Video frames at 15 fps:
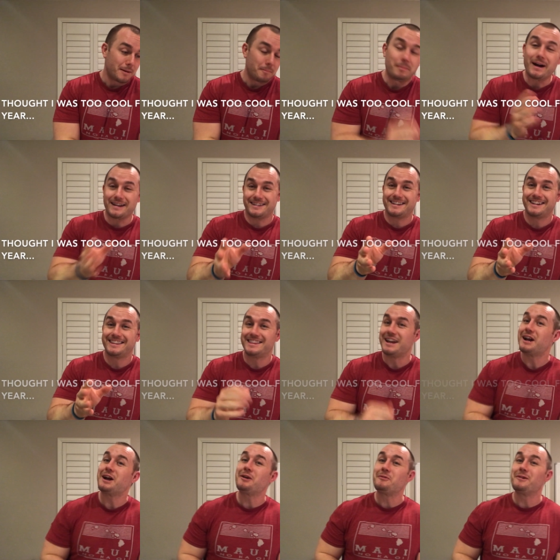But
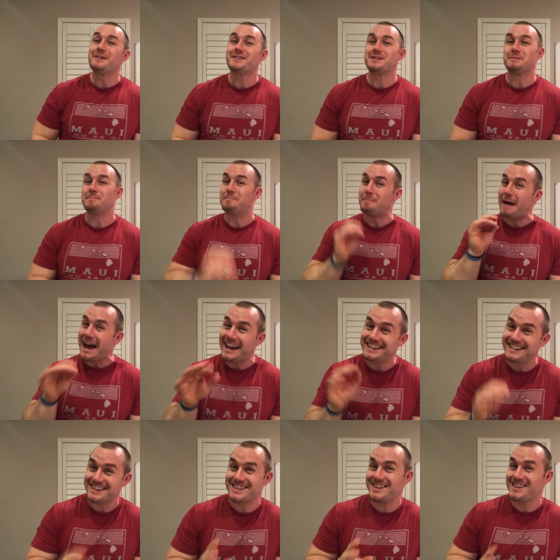there was some bad
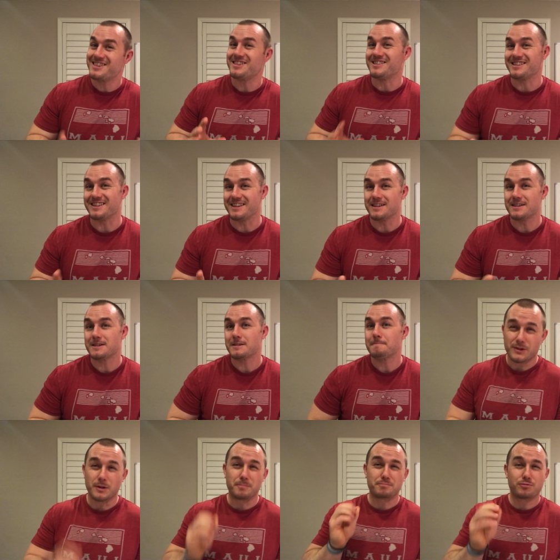decisions in this.
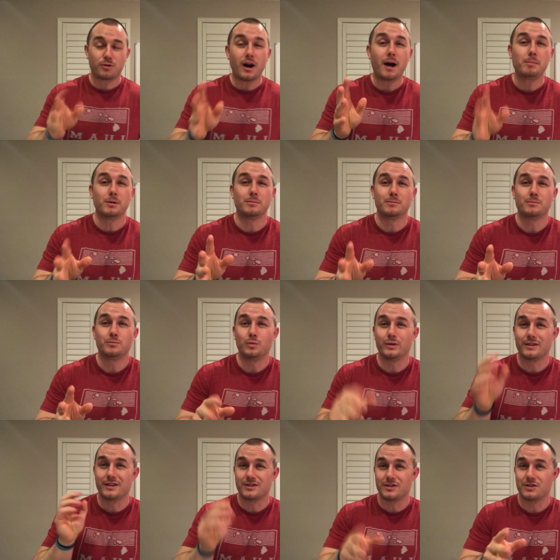So the problem with
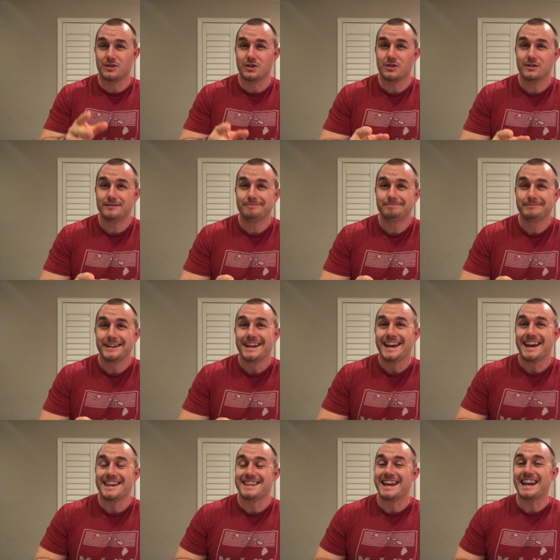this decision
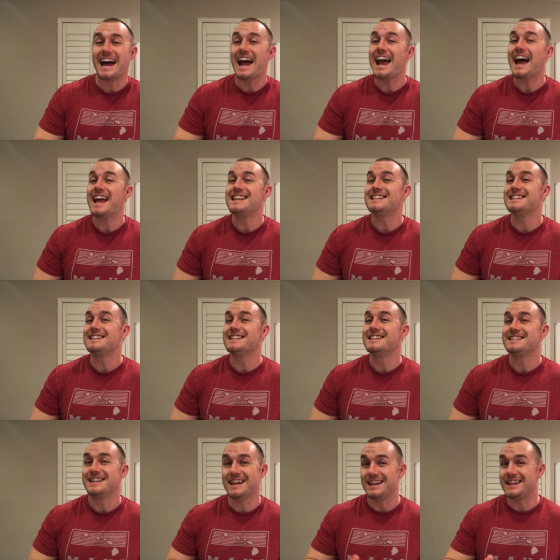is that I hadn't
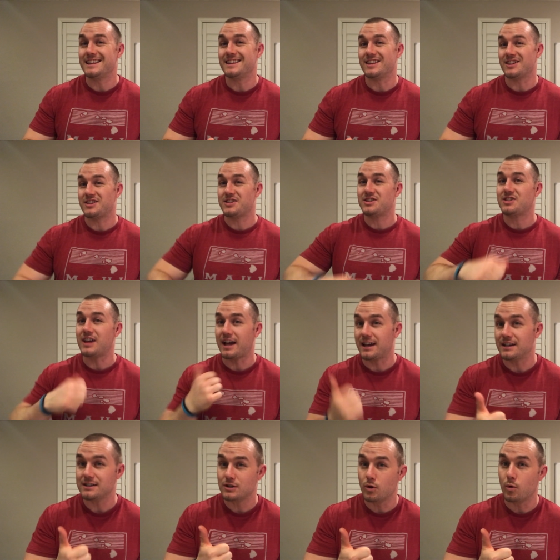taken the
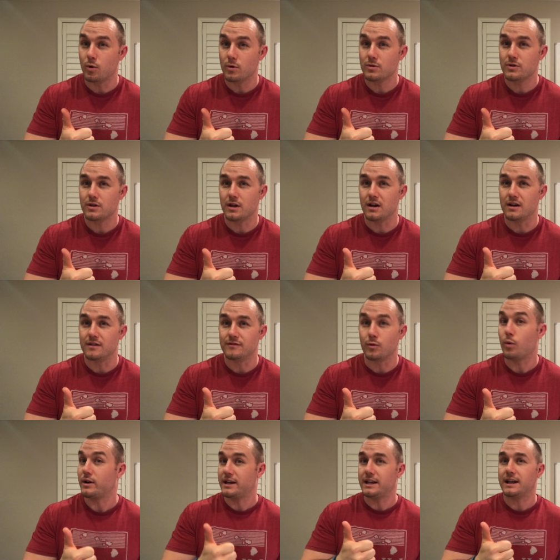second course of
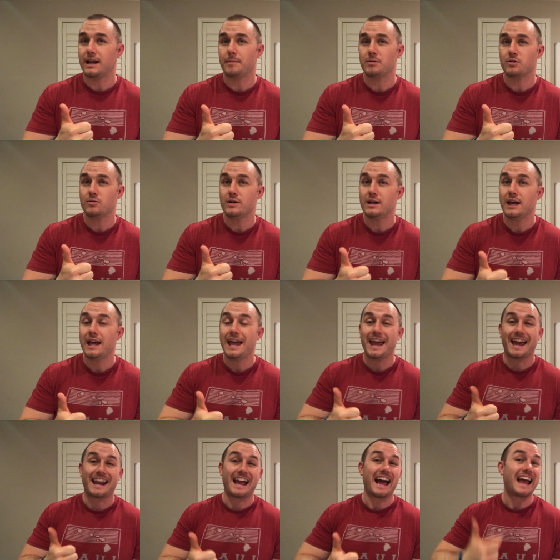organic chemistry,
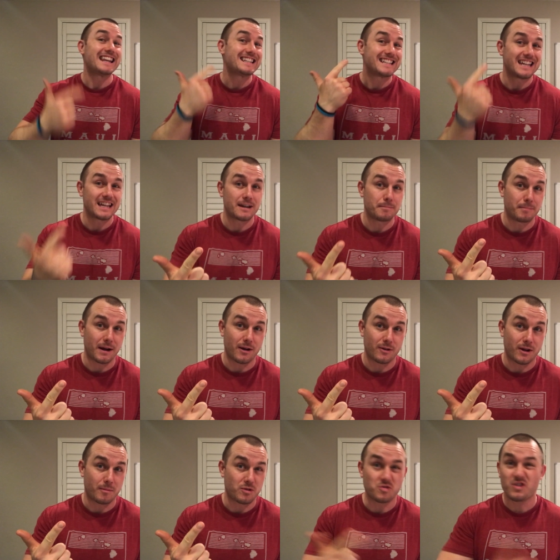and I hadn't taken
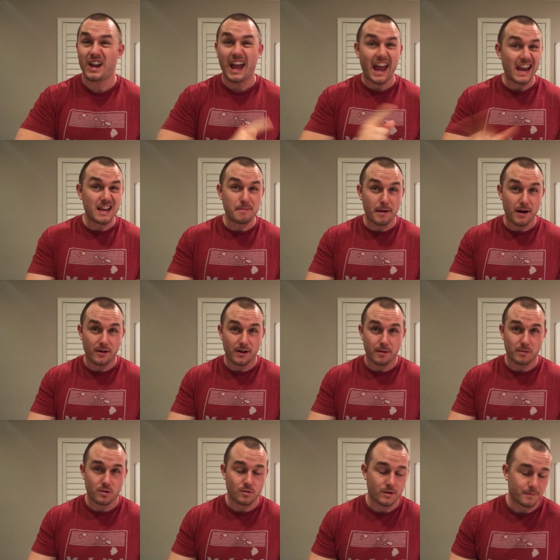biochemistry, any
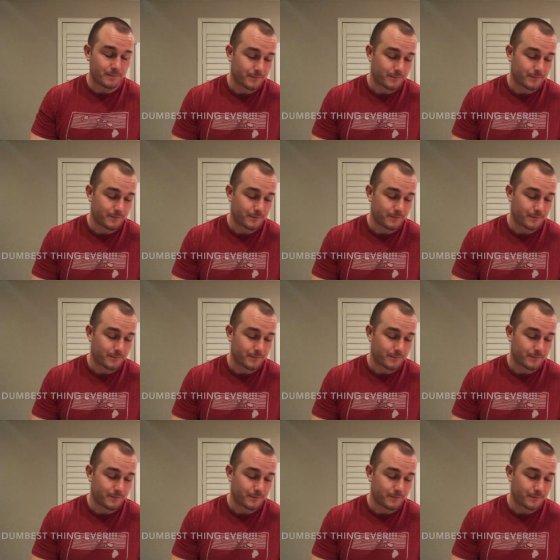biochemistry.